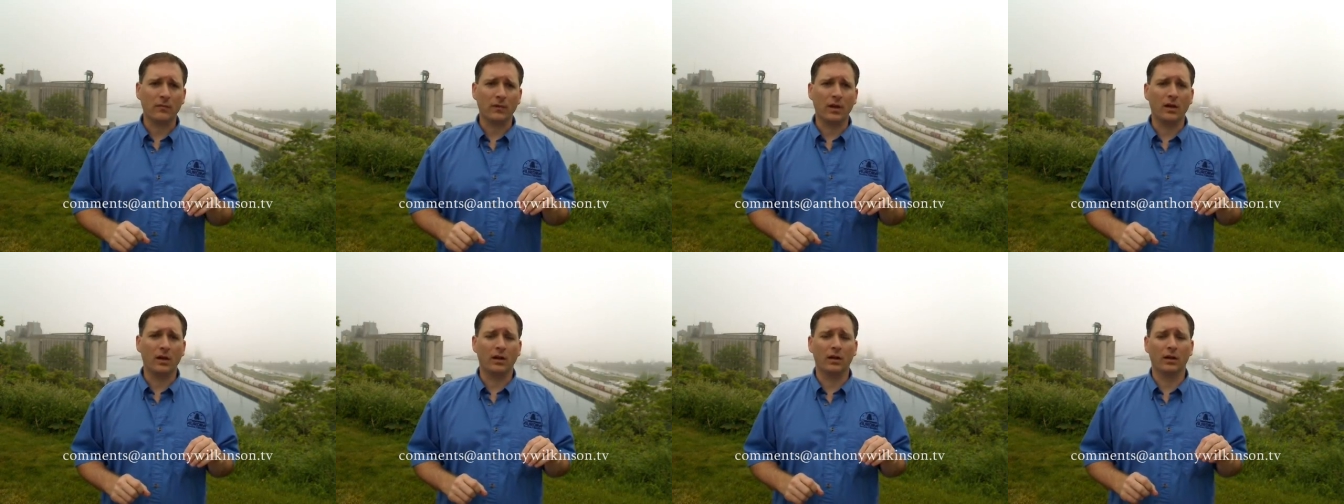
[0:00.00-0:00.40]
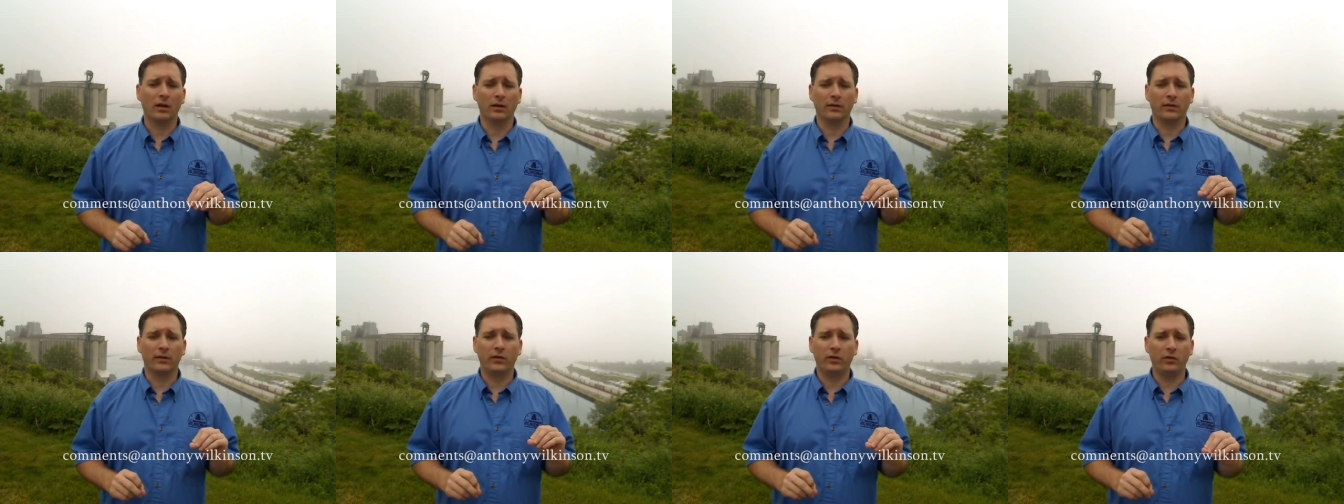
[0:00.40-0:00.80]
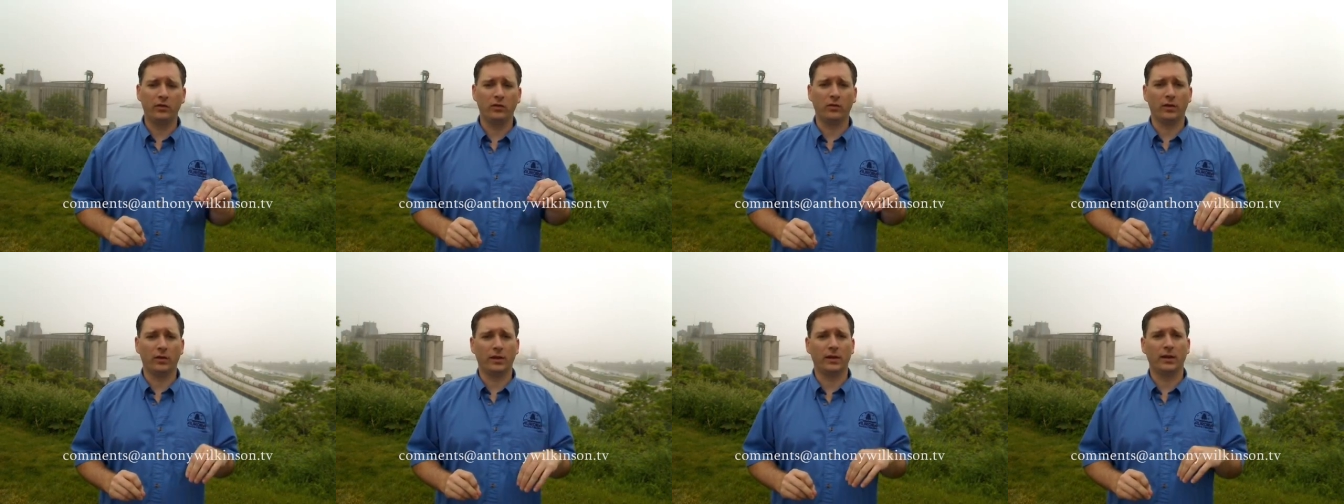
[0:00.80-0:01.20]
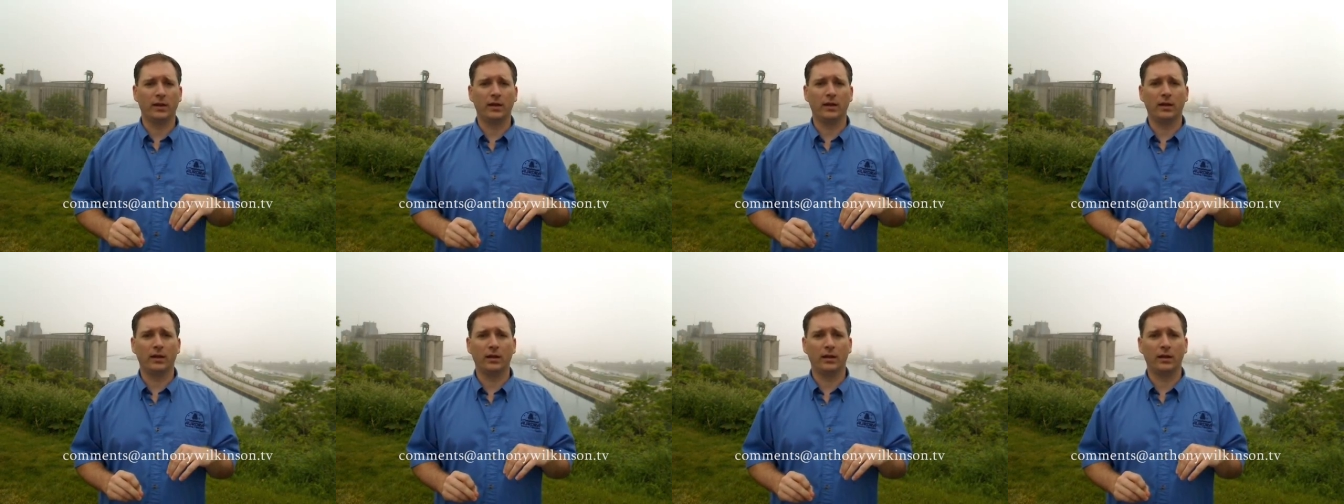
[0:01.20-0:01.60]
uh, to
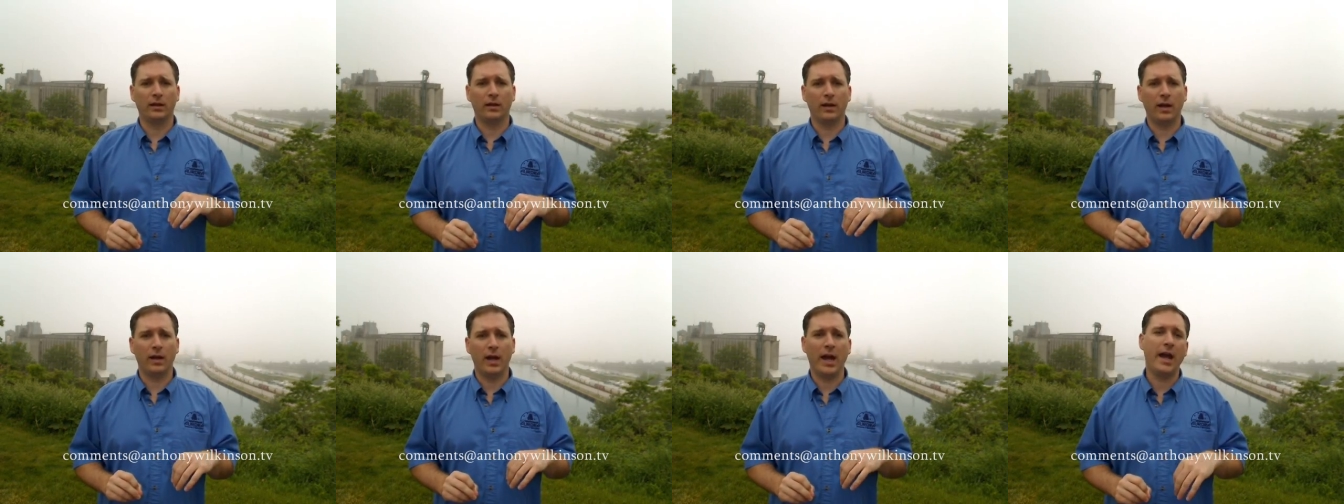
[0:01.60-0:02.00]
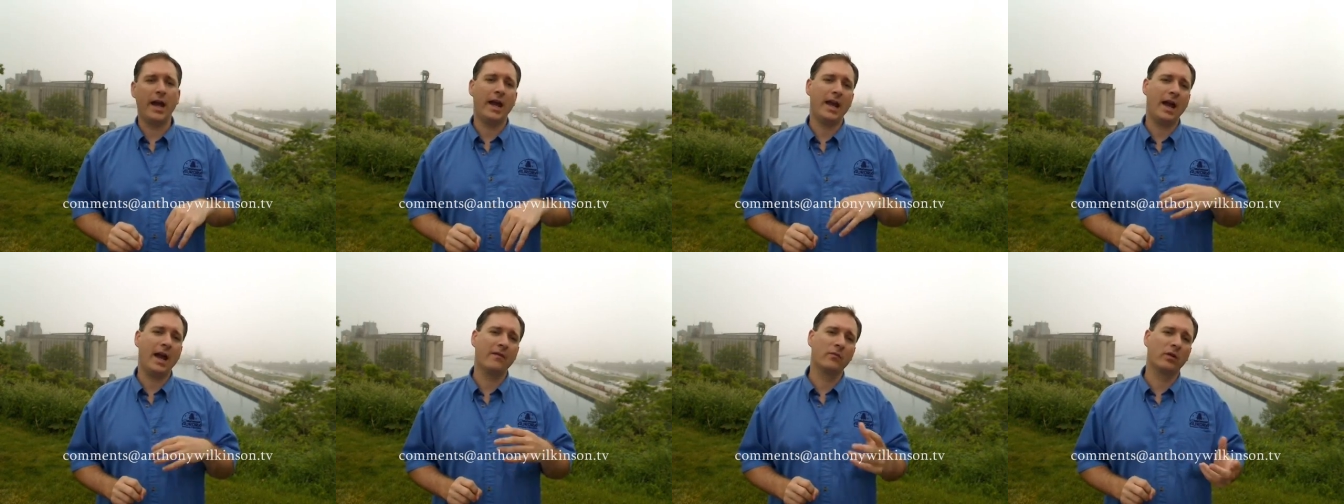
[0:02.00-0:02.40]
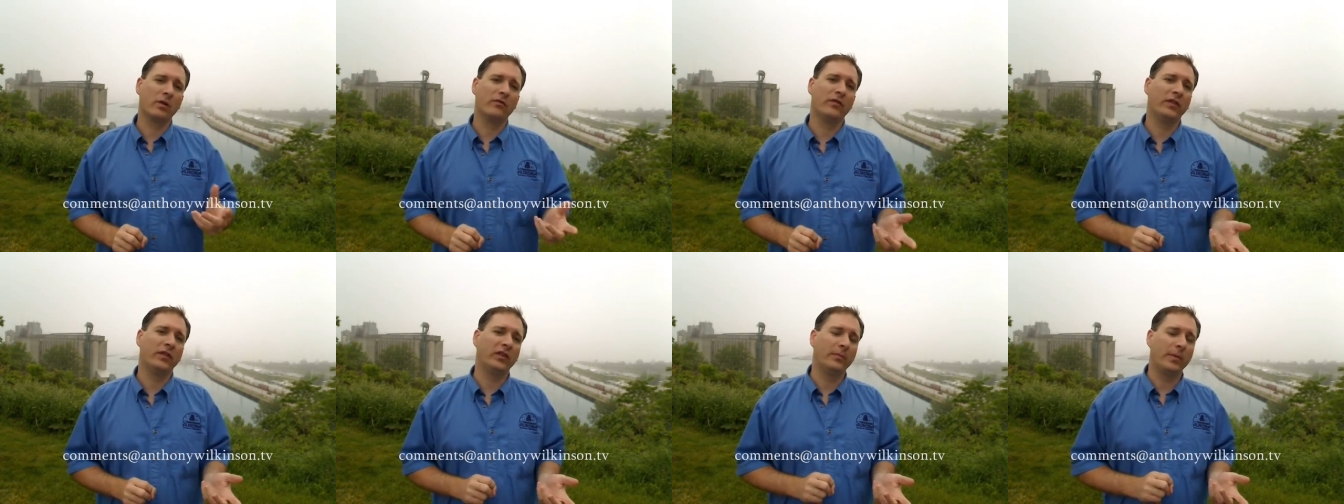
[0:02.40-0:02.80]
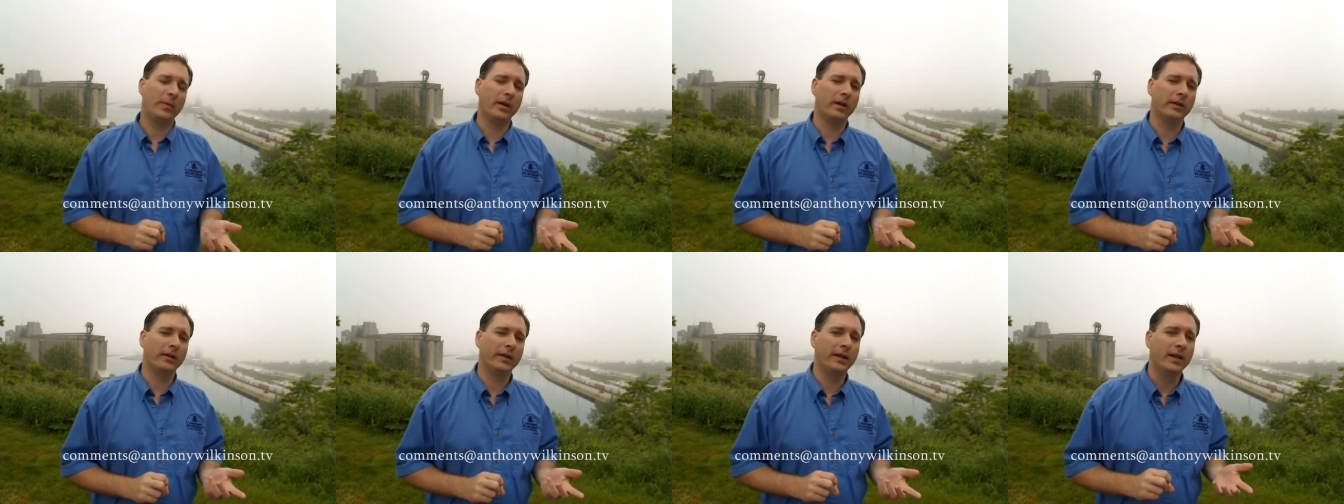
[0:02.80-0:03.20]
a have more
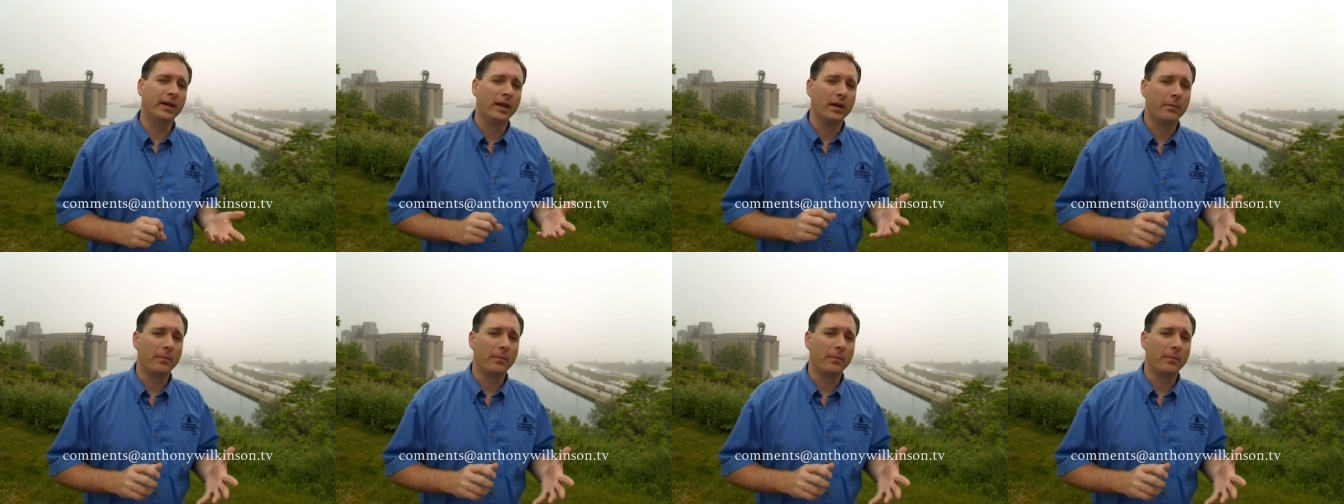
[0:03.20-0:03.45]
visibility,